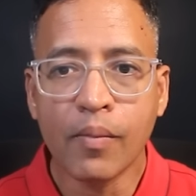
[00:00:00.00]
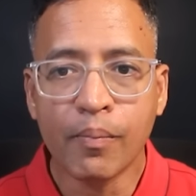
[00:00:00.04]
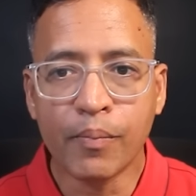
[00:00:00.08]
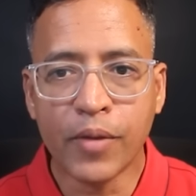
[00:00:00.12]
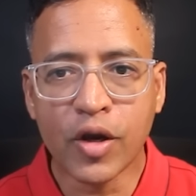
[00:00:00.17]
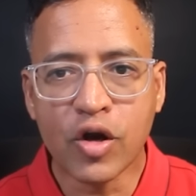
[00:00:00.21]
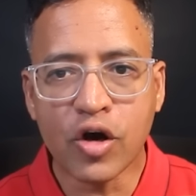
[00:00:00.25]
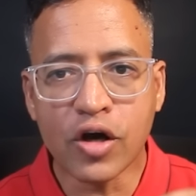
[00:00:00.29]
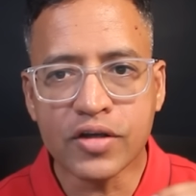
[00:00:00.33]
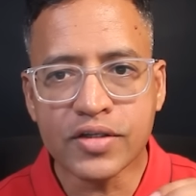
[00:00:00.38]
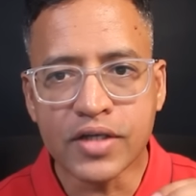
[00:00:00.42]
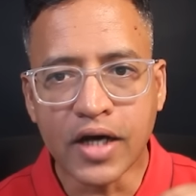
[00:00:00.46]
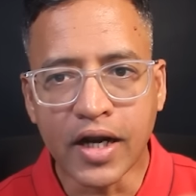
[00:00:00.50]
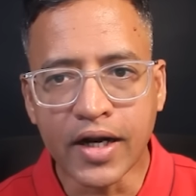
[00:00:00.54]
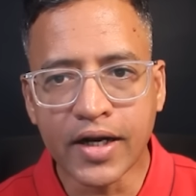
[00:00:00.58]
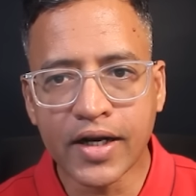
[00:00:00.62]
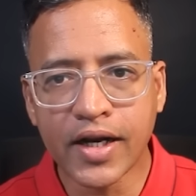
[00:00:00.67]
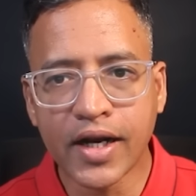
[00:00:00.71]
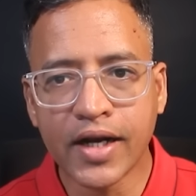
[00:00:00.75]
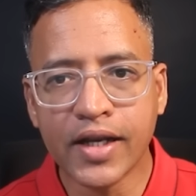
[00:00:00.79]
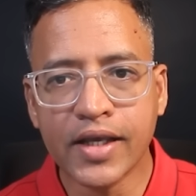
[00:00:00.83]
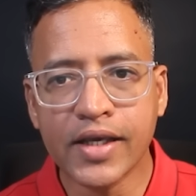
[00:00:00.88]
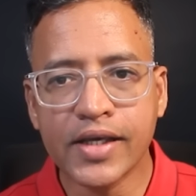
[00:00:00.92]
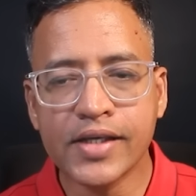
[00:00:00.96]
Because
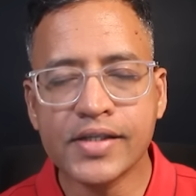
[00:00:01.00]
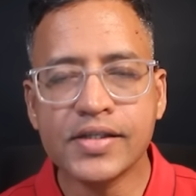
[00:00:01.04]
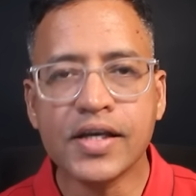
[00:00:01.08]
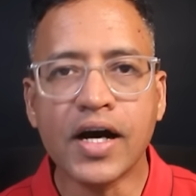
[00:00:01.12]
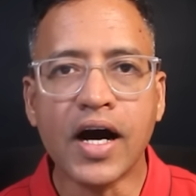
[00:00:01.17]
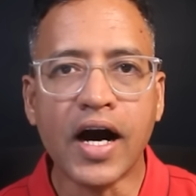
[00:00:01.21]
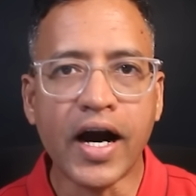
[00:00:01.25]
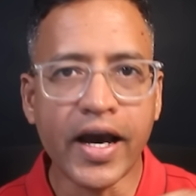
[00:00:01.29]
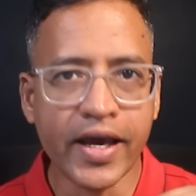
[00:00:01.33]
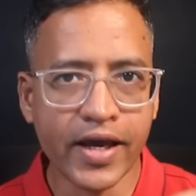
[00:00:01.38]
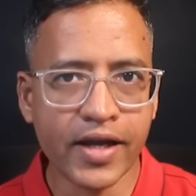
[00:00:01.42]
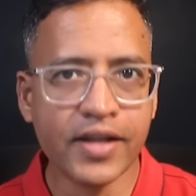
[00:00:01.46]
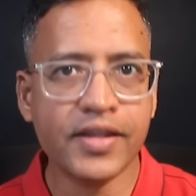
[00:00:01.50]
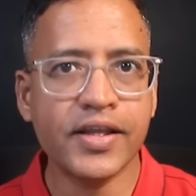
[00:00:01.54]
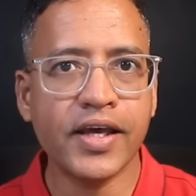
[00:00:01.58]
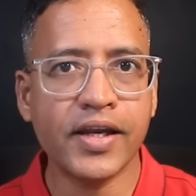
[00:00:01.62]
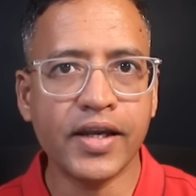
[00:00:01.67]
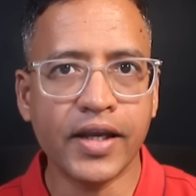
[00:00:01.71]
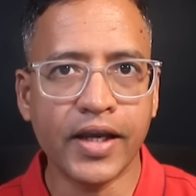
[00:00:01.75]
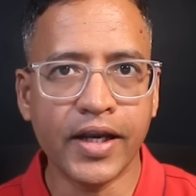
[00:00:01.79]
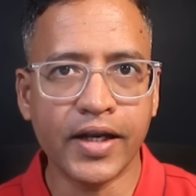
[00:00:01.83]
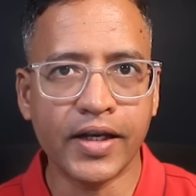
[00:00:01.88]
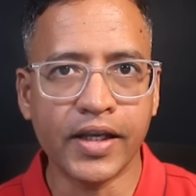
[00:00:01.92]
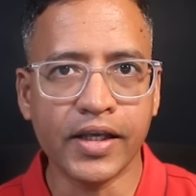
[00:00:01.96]
100 is higher
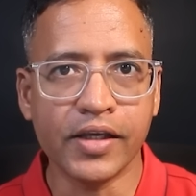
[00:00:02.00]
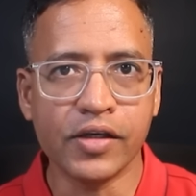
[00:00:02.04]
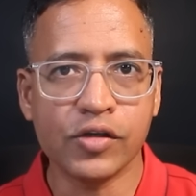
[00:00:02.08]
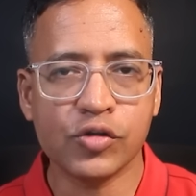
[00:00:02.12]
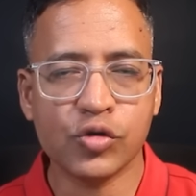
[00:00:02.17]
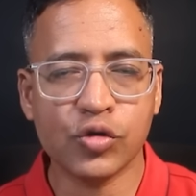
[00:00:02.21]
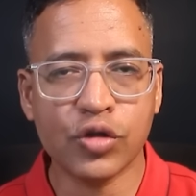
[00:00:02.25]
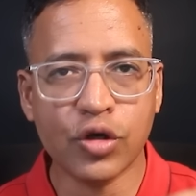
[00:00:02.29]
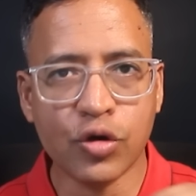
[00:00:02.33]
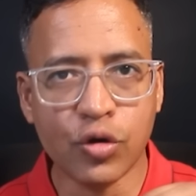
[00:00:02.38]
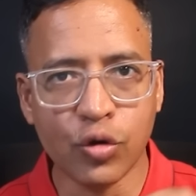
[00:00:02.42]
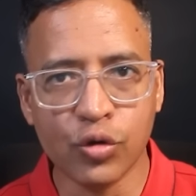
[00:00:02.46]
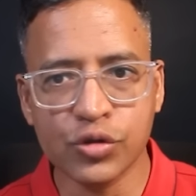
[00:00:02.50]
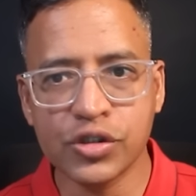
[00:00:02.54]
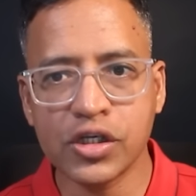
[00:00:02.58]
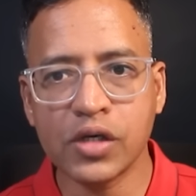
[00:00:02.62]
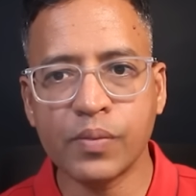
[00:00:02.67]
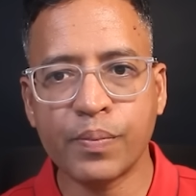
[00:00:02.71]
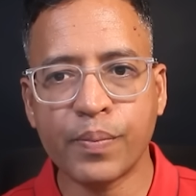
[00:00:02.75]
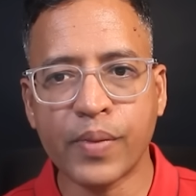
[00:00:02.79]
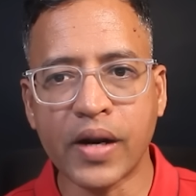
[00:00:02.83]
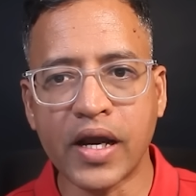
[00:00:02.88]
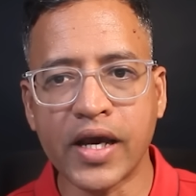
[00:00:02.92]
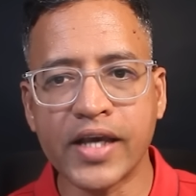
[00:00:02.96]
than 80, so the
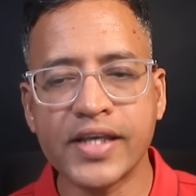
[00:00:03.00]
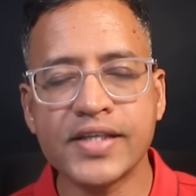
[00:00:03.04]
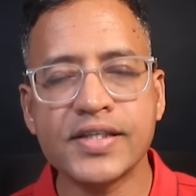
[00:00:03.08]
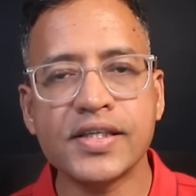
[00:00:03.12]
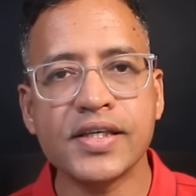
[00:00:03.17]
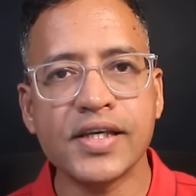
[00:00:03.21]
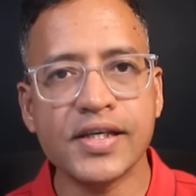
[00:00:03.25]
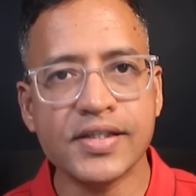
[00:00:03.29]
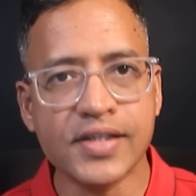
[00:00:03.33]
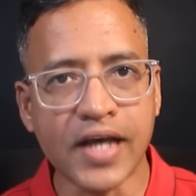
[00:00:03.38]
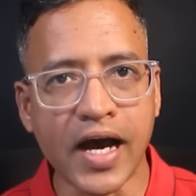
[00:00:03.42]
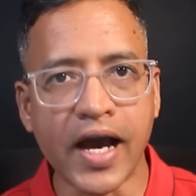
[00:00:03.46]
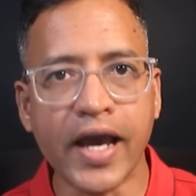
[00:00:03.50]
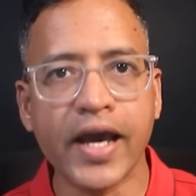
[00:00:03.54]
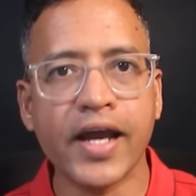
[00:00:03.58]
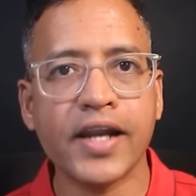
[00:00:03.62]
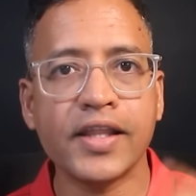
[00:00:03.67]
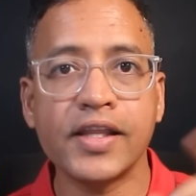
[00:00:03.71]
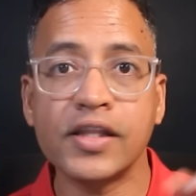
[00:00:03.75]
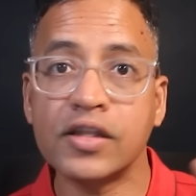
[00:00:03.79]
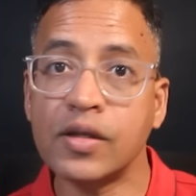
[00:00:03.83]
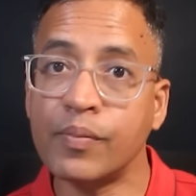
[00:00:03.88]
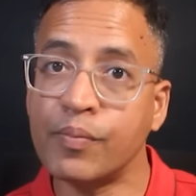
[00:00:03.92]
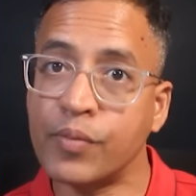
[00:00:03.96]
closing price is higher
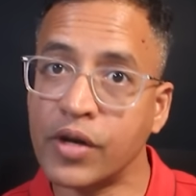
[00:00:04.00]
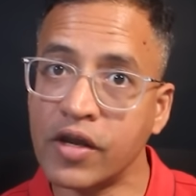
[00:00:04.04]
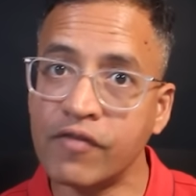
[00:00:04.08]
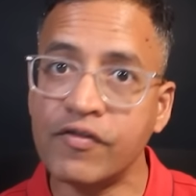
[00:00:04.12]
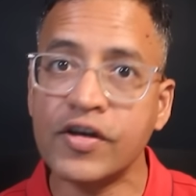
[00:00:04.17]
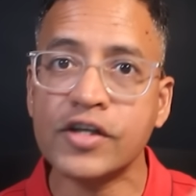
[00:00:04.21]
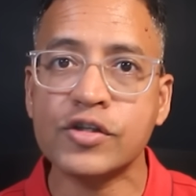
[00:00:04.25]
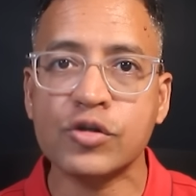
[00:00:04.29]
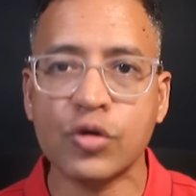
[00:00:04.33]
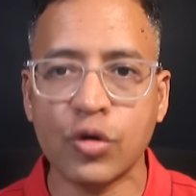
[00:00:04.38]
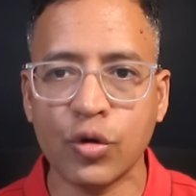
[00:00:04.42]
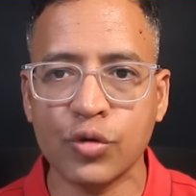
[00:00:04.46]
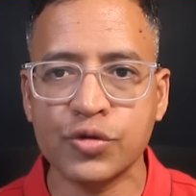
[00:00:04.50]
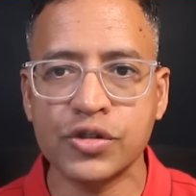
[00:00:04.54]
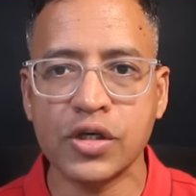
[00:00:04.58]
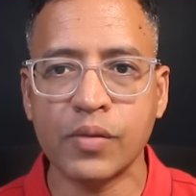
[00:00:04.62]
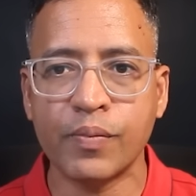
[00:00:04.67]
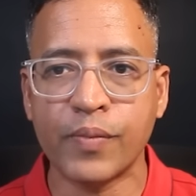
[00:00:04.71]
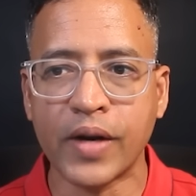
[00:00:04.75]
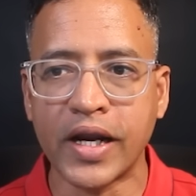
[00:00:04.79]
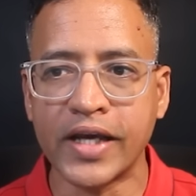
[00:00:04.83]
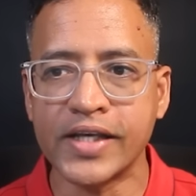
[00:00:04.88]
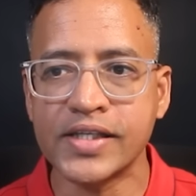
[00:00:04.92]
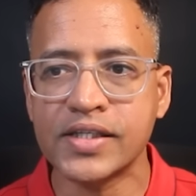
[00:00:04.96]
than the previous
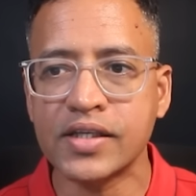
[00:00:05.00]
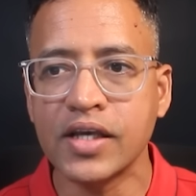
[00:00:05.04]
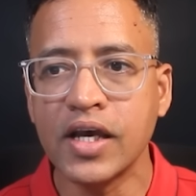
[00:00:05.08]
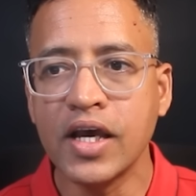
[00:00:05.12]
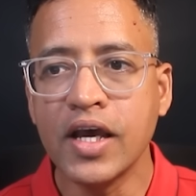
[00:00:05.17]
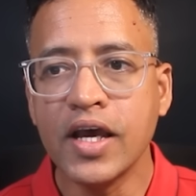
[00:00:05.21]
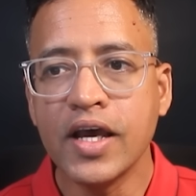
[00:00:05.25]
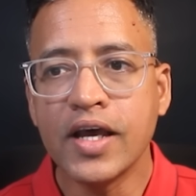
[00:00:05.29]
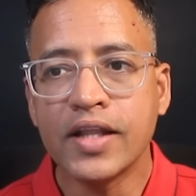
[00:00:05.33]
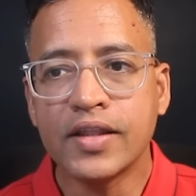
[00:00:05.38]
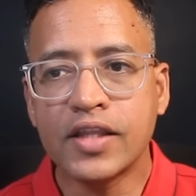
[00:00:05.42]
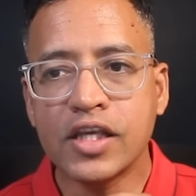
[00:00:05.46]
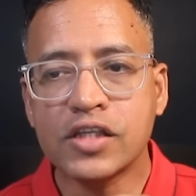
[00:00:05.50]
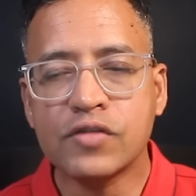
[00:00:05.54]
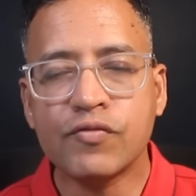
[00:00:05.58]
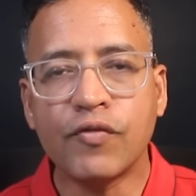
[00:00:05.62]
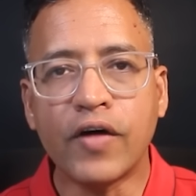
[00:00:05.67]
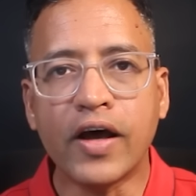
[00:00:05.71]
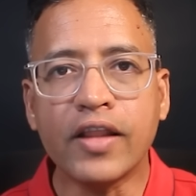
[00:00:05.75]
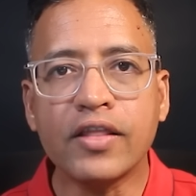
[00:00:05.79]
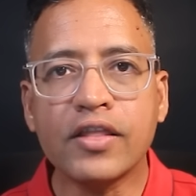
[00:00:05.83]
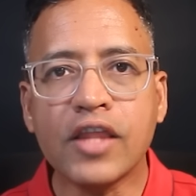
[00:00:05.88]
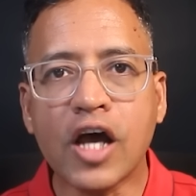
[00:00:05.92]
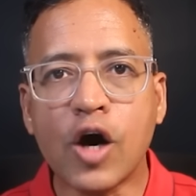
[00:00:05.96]
closing price, this
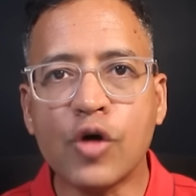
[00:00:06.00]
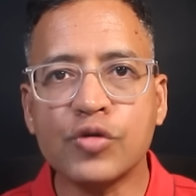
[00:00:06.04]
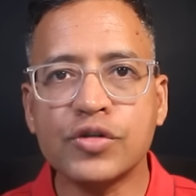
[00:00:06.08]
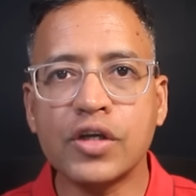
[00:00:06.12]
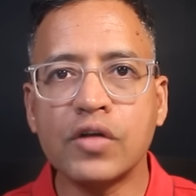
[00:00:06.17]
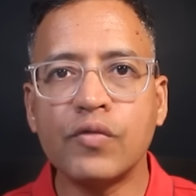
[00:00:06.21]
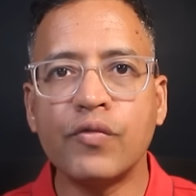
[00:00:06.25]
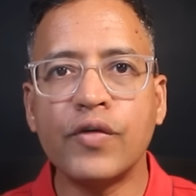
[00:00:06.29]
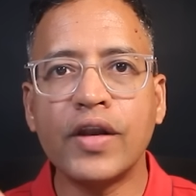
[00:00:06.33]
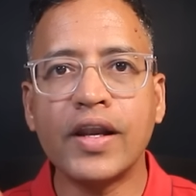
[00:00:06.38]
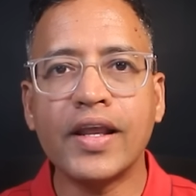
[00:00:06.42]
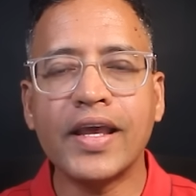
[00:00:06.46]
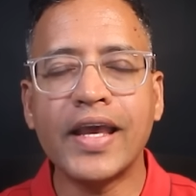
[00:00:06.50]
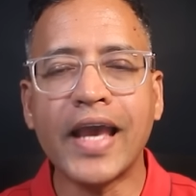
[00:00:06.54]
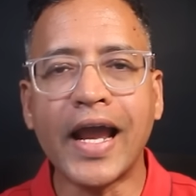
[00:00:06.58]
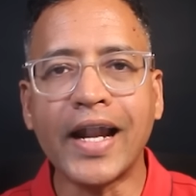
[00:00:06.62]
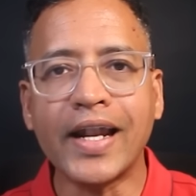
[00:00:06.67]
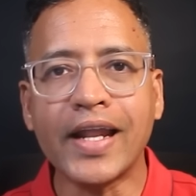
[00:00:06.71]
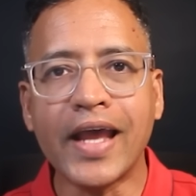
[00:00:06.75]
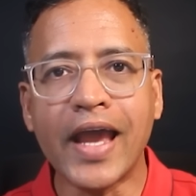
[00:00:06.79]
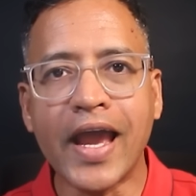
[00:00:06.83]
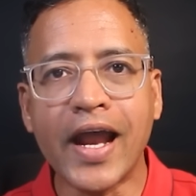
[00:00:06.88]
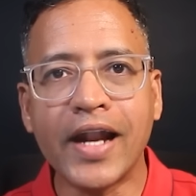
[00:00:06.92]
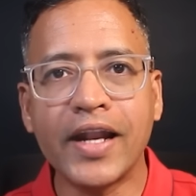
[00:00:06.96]
1000 will
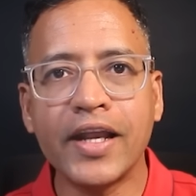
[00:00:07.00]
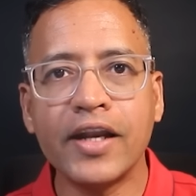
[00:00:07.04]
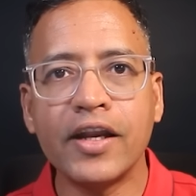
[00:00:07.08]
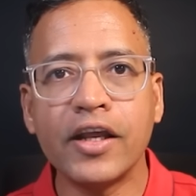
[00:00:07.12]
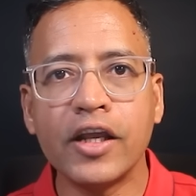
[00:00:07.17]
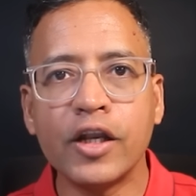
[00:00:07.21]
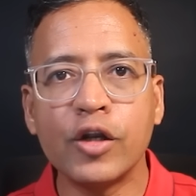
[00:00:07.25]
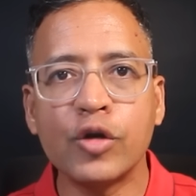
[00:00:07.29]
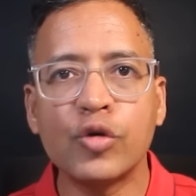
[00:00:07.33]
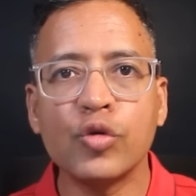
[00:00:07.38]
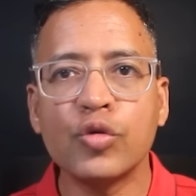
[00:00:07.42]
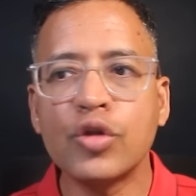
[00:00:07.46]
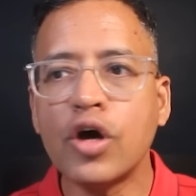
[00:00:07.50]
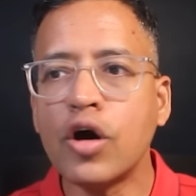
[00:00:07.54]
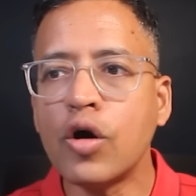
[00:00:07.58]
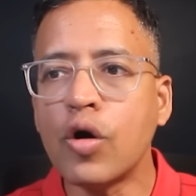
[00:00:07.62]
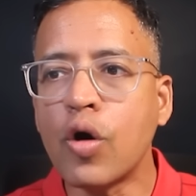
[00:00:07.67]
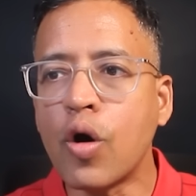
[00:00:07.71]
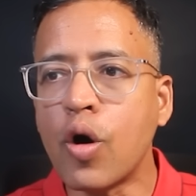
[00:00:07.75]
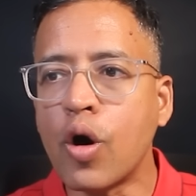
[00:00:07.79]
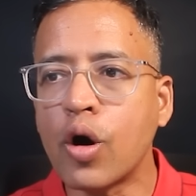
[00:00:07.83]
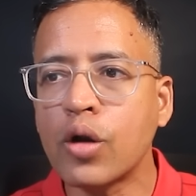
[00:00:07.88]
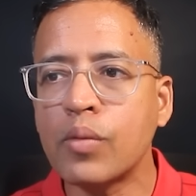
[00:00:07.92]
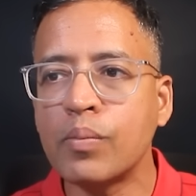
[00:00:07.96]
get added into
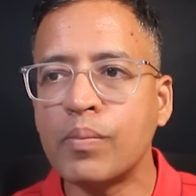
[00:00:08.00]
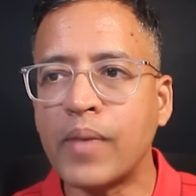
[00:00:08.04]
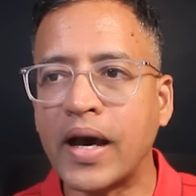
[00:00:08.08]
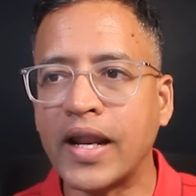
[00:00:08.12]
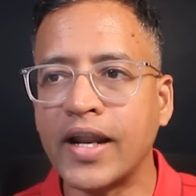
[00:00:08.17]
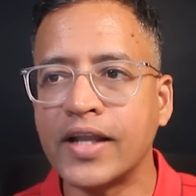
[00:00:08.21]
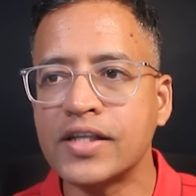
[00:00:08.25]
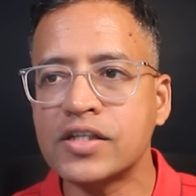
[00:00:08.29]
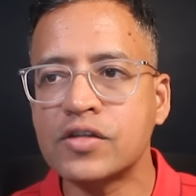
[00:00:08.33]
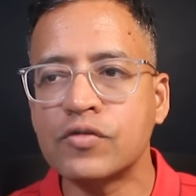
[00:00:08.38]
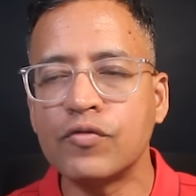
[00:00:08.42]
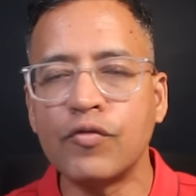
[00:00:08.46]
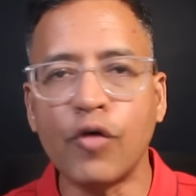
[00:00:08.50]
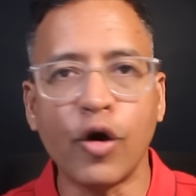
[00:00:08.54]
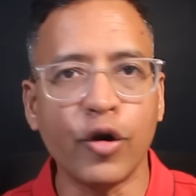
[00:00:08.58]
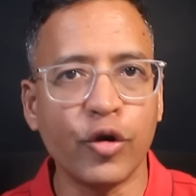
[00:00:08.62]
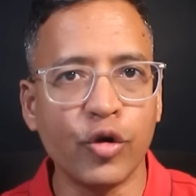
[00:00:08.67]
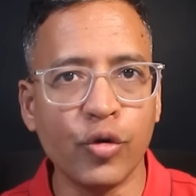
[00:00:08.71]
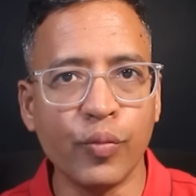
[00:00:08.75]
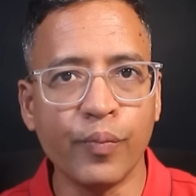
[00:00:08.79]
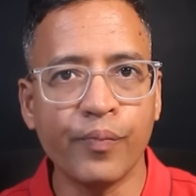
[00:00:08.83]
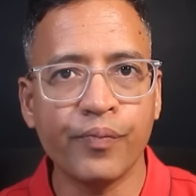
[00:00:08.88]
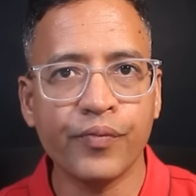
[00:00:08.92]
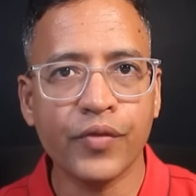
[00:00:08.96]
the on balance
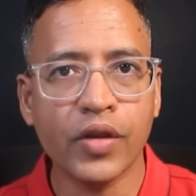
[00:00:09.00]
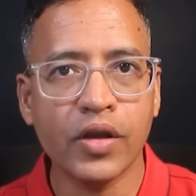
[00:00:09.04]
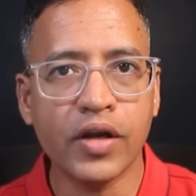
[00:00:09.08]
volume.